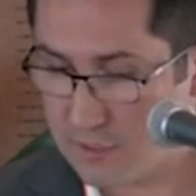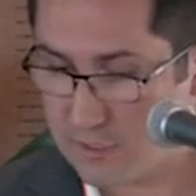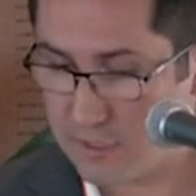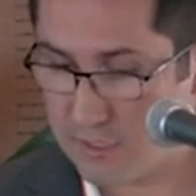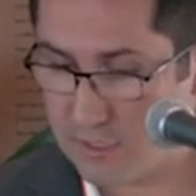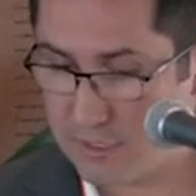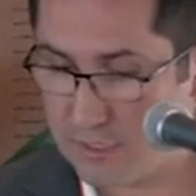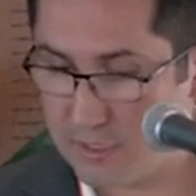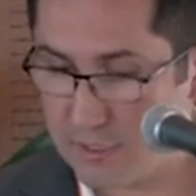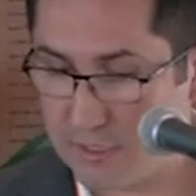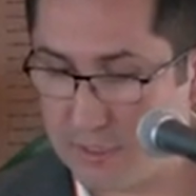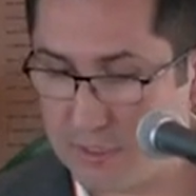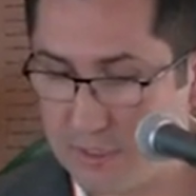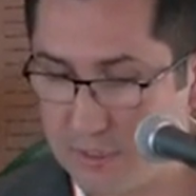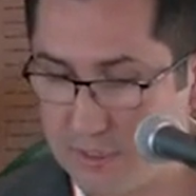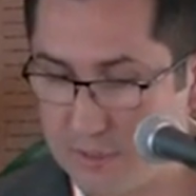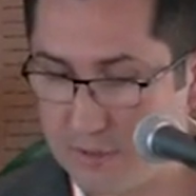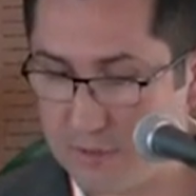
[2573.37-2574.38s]

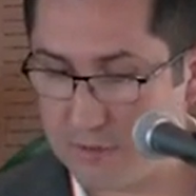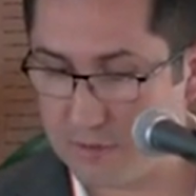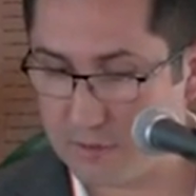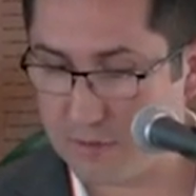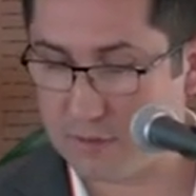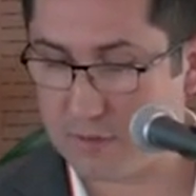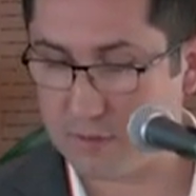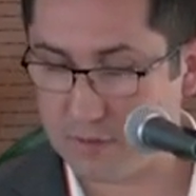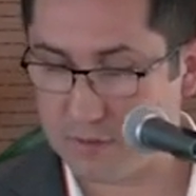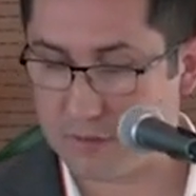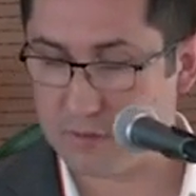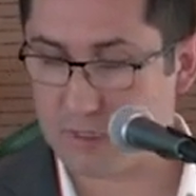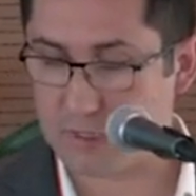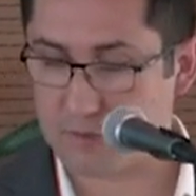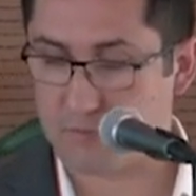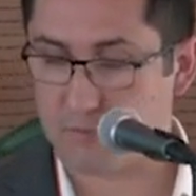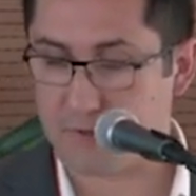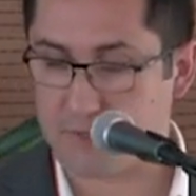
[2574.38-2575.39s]
And
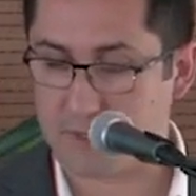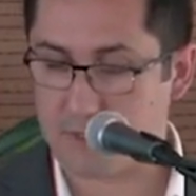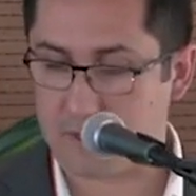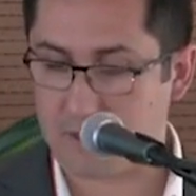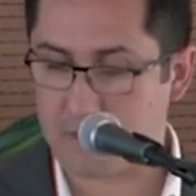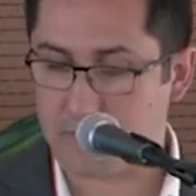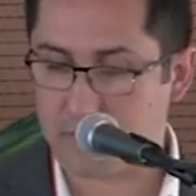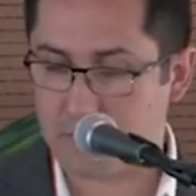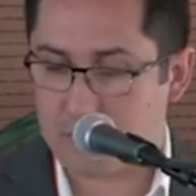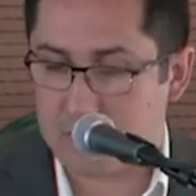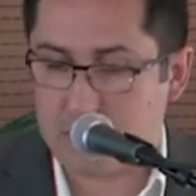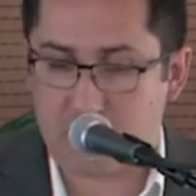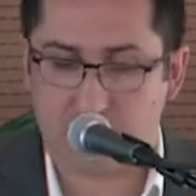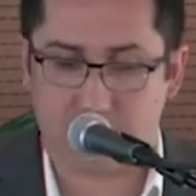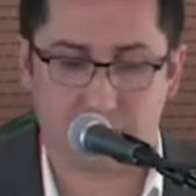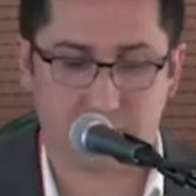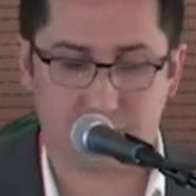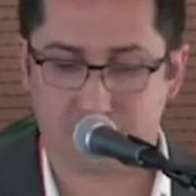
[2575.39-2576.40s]
then finally having
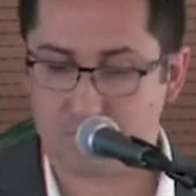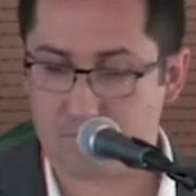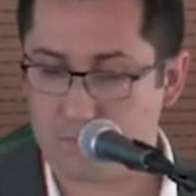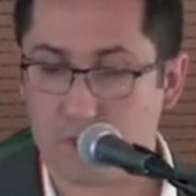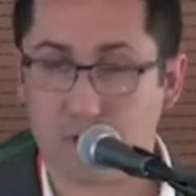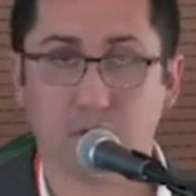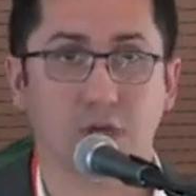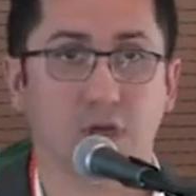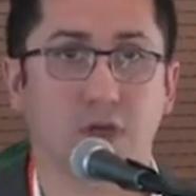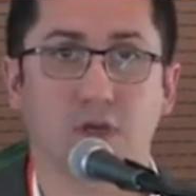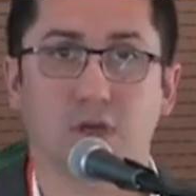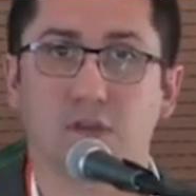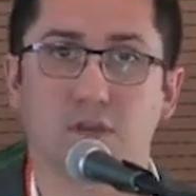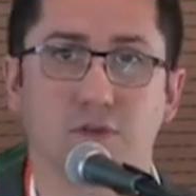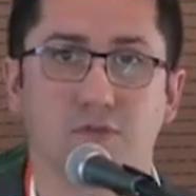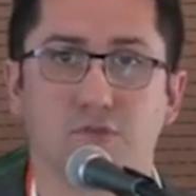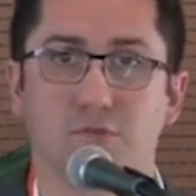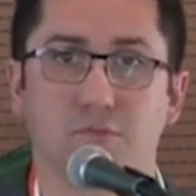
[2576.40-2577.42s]
the
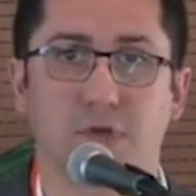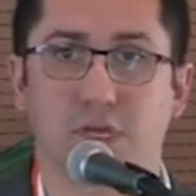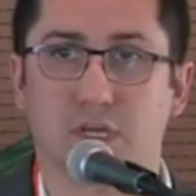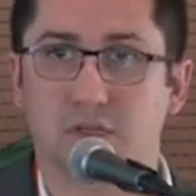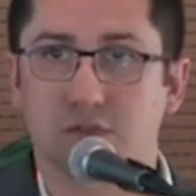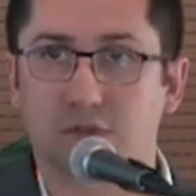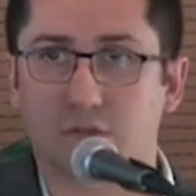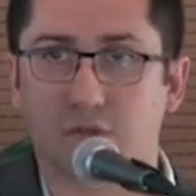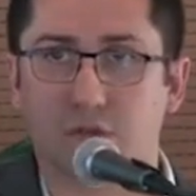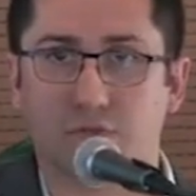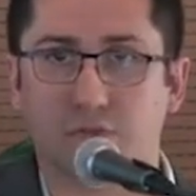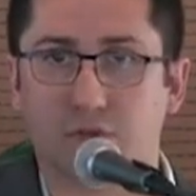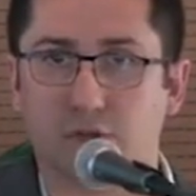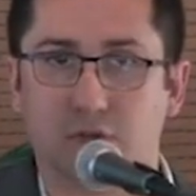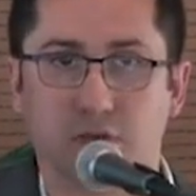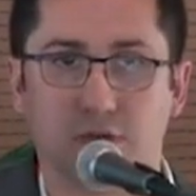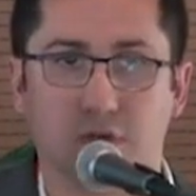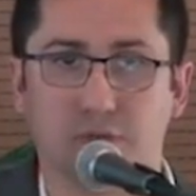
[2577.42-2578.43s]
information of
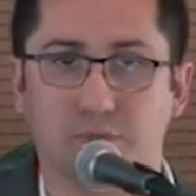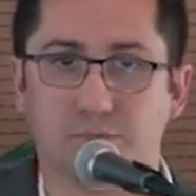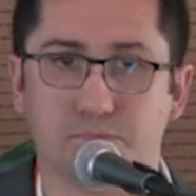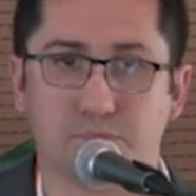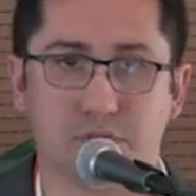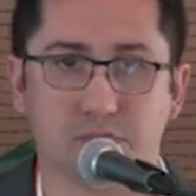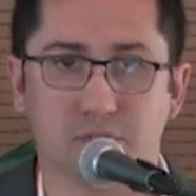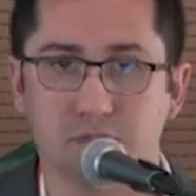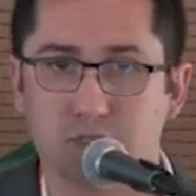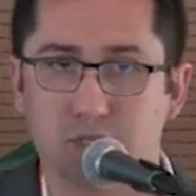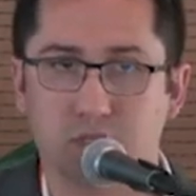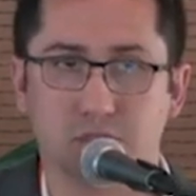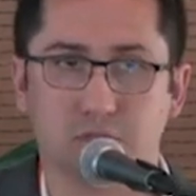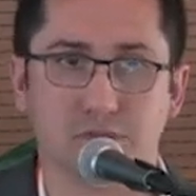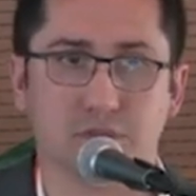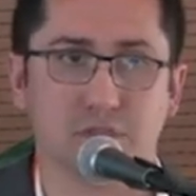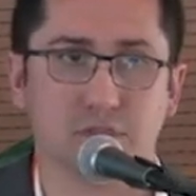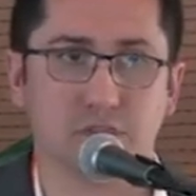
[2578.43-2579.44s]
the
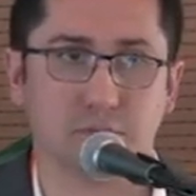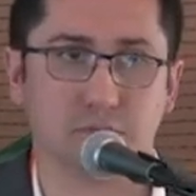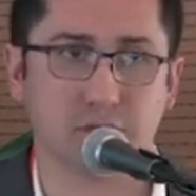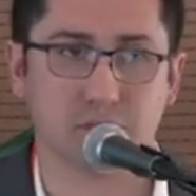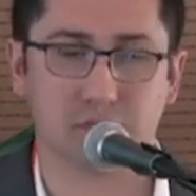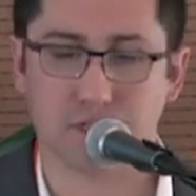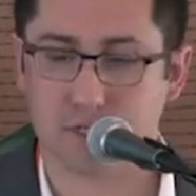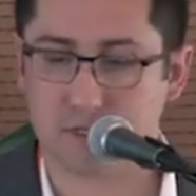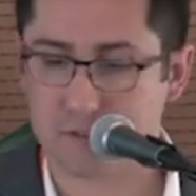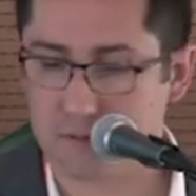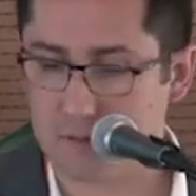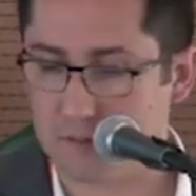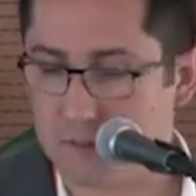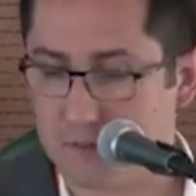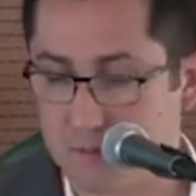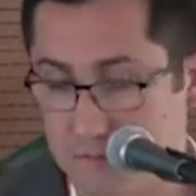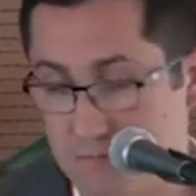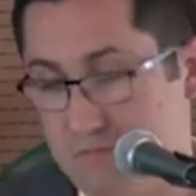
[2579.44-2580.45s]
percentage systematized
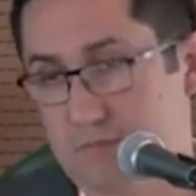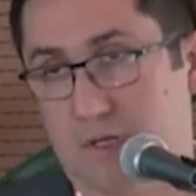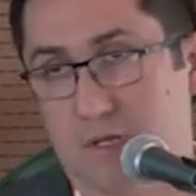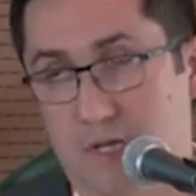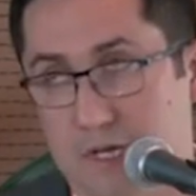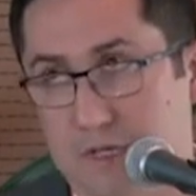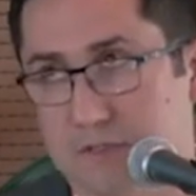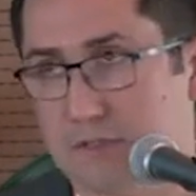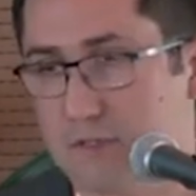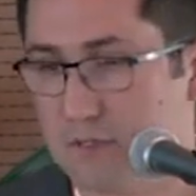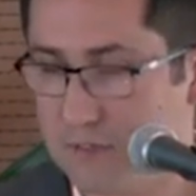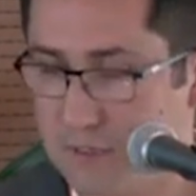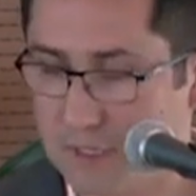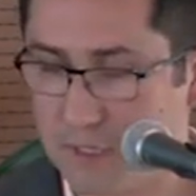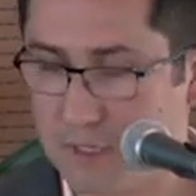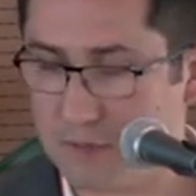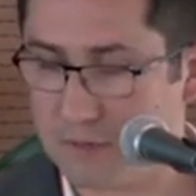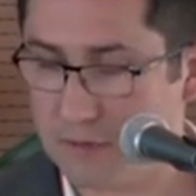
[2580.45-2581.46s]
in Excel
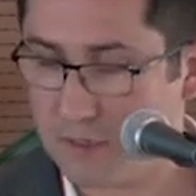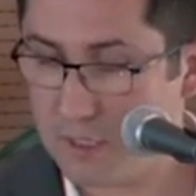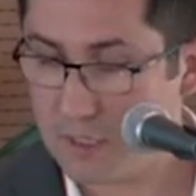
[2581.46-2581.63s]
again.